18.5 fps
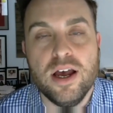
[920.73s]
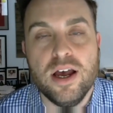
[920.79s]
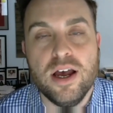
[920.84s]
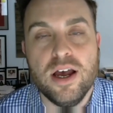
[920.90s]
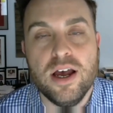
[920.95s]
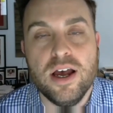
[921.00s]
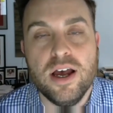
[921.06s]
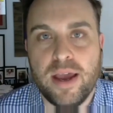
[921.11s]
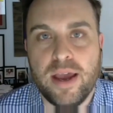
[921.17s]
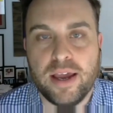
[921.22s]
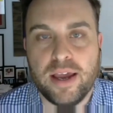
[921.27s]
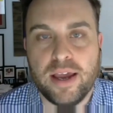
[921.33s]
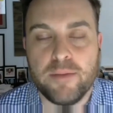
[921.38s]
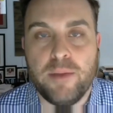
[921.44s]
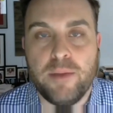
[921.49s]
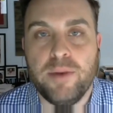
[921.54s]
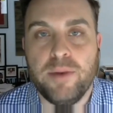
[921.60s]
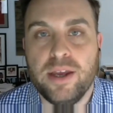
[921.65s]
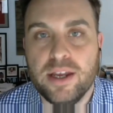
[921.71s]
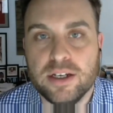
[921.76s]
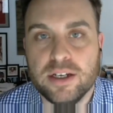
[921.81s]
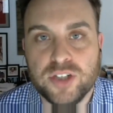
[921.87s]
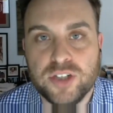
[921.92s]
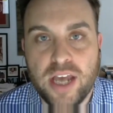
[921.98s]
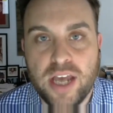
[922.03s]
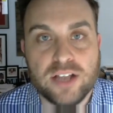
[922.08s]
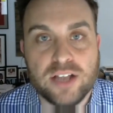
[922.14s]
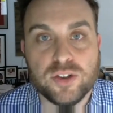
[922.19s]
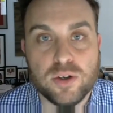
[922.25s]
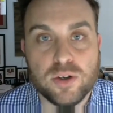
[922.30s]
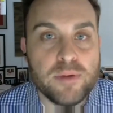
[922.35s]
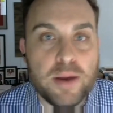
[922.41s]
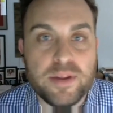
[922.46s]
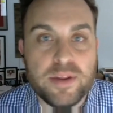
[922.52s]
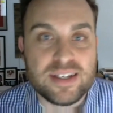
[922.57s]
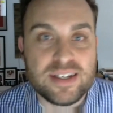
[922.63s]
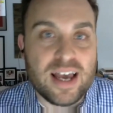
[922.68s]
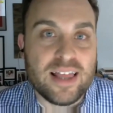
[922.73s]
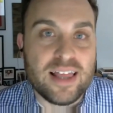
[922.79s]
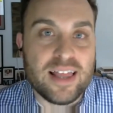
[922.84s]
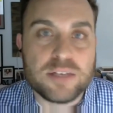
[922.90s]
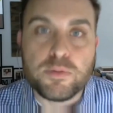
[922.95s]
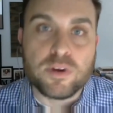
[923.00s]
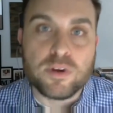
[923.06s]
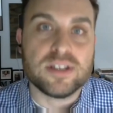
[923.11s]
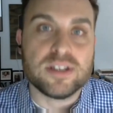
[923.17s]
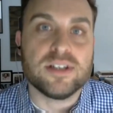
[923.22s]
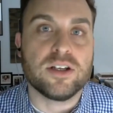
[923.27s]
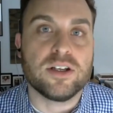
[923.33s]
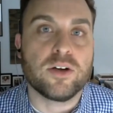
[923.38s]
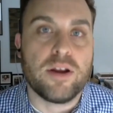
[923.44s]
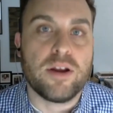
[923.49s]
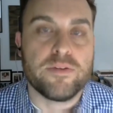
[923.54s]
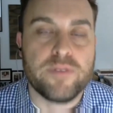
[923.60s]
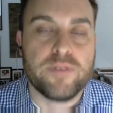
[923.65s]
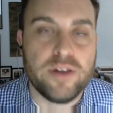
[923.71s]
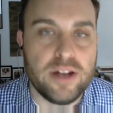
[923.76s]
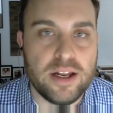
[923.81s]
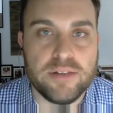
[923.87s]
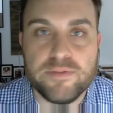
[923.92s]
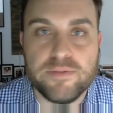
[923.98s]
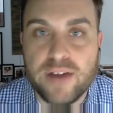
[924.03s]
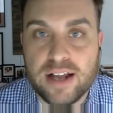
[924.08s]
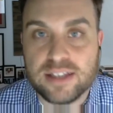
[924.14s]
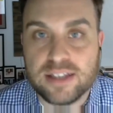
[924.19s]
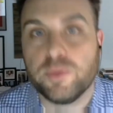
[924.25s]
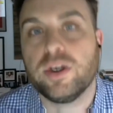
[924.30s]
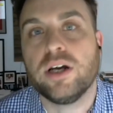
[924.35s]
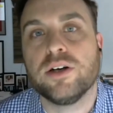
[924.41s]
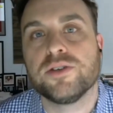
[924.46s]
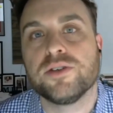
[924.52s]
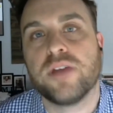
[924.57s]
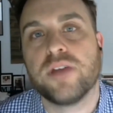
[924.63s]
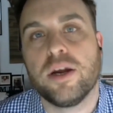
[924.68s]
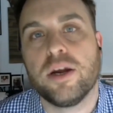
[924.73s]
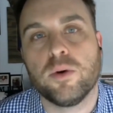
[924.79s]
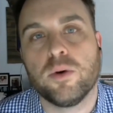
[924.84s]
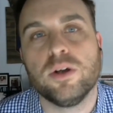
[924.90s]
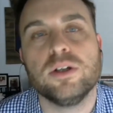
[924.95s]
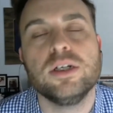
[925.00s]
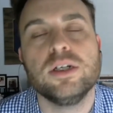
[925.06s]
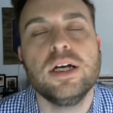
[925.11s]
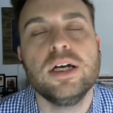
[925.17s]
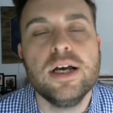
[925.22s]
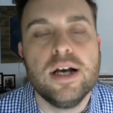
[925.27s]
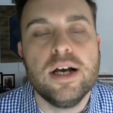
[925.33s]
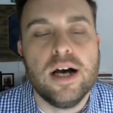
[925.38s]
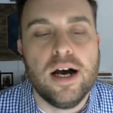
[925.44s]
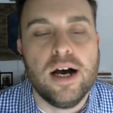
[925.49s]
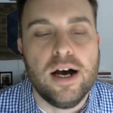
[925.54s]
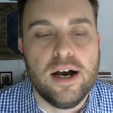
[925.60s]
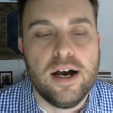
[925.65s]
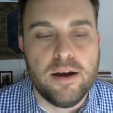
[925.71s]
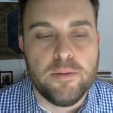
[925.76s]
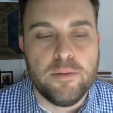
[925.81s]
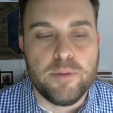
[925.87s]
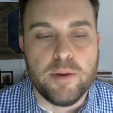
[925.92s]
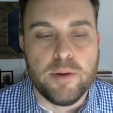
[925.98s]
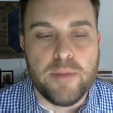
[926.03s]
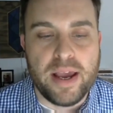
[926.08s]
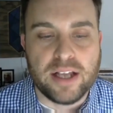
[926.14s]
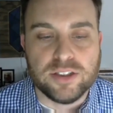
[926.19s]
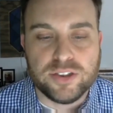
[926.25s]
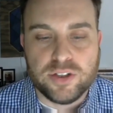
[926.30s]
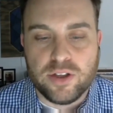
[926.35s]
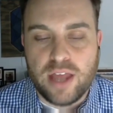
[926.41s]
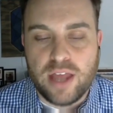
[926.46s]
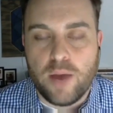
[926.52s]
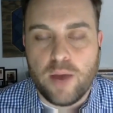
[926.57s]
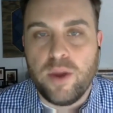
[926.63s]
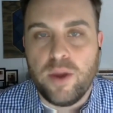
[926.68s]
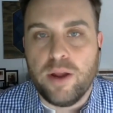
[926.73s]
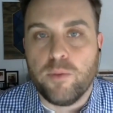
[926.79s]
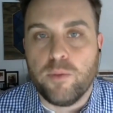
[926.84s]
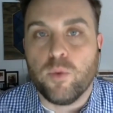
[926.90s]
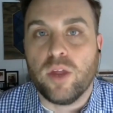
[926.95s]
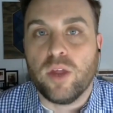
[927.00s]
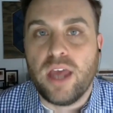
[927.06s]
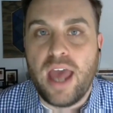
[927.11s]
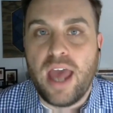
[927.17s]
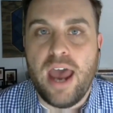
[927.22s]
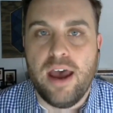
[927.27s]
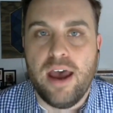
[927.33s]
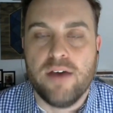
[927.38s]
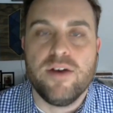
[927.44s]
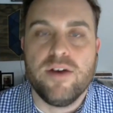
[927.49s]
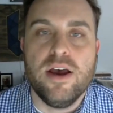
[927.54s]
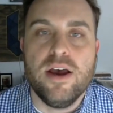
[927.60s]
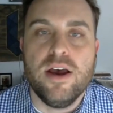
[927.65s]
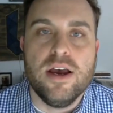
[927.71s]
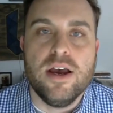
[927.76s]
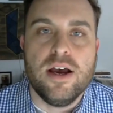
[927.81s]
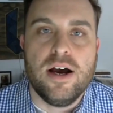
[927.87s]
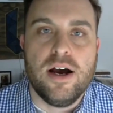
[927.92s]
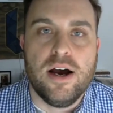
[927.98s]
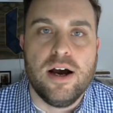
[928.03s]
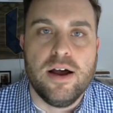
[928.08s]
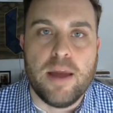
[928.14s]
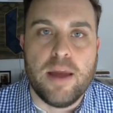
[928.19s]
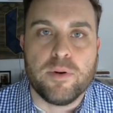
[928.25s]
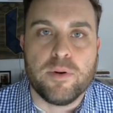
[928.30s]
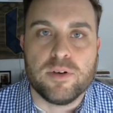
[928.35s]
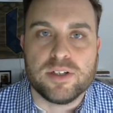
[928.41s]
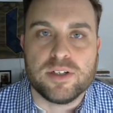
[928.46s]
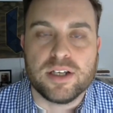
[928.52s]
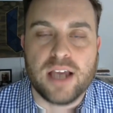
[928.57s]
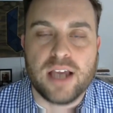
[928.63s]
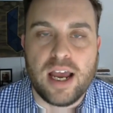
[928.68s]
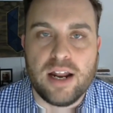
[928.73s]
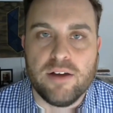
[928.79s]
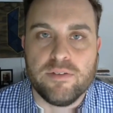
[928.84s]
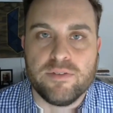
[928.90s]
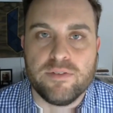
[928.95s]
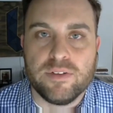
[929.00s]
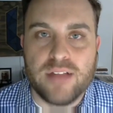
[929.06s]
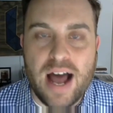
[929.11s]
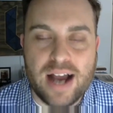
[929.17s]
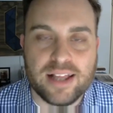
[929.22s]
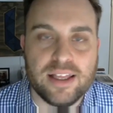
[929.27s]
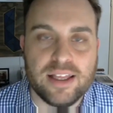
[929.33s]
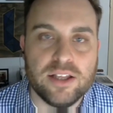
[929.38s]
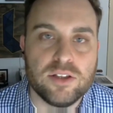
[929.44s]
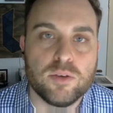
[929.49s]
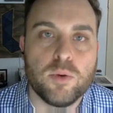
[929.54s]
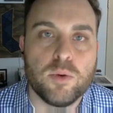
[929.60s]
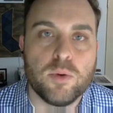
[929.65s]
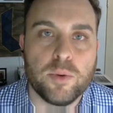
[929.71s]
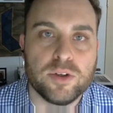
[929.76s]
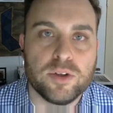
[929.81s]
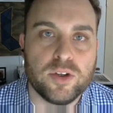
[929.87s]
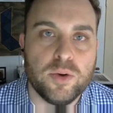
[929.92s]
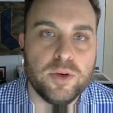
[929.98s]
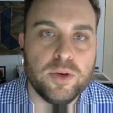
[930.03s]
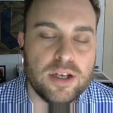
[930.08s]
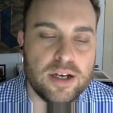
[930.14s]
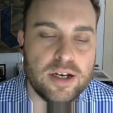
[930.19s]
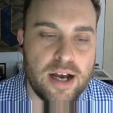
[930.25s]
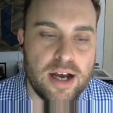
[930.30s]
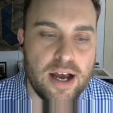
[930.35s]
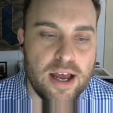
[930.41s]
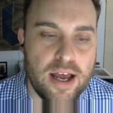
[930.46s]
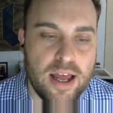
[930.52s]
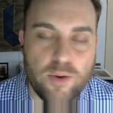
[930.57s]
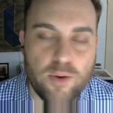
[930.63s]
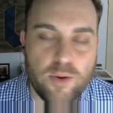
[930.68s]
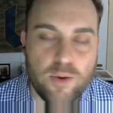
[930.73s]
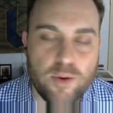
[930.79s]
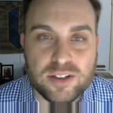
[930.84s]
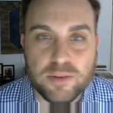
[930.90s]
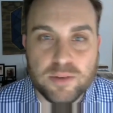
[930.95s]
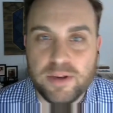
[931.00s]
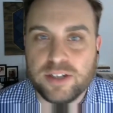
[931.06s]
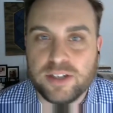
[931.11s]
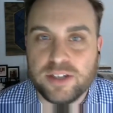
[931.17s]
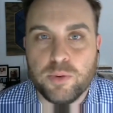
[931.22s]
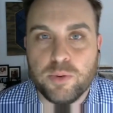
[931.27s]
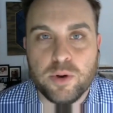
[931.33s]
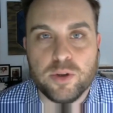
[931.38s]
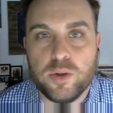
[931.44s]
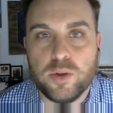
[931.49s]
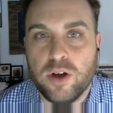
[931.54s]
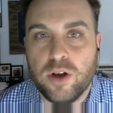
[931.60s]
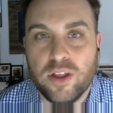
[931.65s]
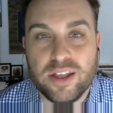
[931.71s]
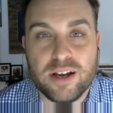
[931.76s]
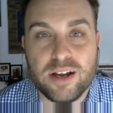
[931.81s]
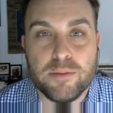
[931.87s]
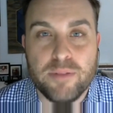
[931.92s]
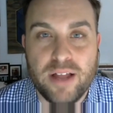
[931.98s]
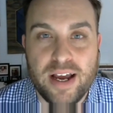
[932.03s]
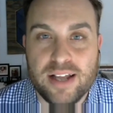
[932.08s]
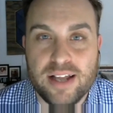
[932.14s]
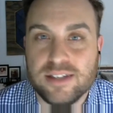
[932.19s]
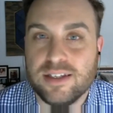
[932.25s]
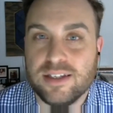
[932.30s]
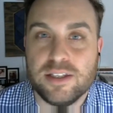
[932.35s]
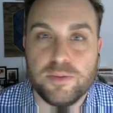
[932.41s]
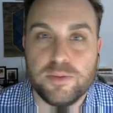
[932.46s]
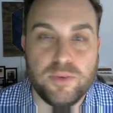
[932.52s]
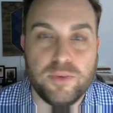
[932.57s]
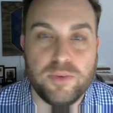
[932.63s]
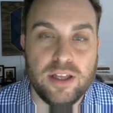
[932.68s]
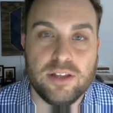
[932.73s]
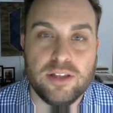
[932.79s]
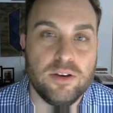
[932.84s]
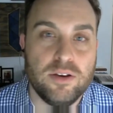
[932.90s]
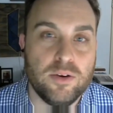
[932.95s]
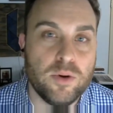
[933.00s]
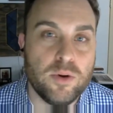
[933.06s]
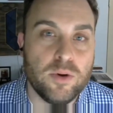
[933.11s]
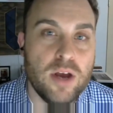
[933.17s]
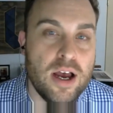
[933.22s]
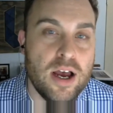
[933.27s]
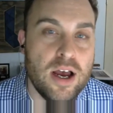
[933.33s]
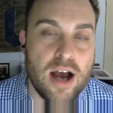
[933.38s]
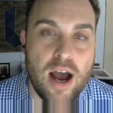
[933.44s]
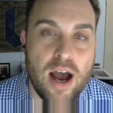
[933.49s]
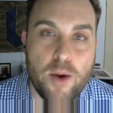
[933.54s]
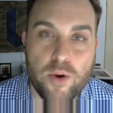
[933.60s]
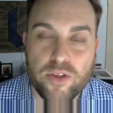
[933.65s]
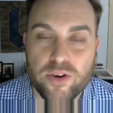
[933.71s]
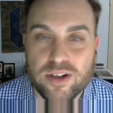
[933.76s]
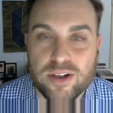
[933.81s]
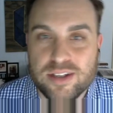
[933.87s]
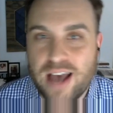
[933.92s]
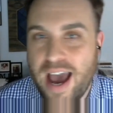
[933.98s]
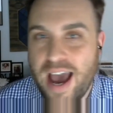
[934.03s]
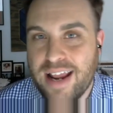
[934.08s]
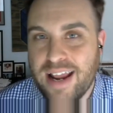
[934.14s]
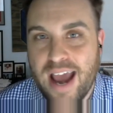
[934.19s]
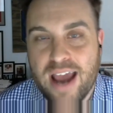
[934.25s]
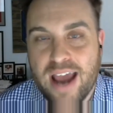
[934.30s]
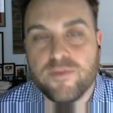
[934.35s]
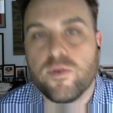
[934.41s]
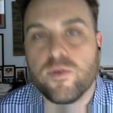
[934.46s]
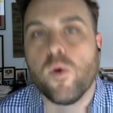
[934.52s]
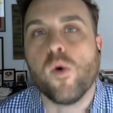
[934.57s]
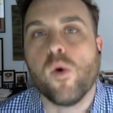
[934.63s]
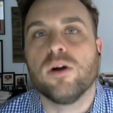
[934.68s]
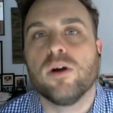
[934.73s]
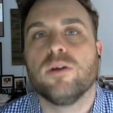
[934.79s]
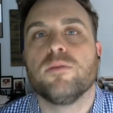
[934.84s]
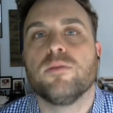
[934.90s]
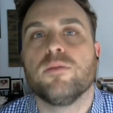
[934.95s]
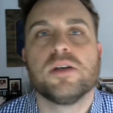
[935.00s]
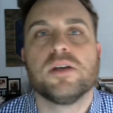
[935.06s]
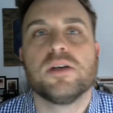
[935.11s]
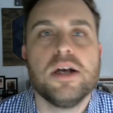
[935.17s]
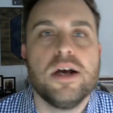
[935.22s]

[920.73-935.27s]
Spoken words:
and then make maybe a change, or maybe decide this person isn't a great fit and find someone else for that role. But making sure that we really have that person kind of locked into what we're doing. And we'll also make sure we're doing all the compliance things that we need to, whether it's I-9 forms,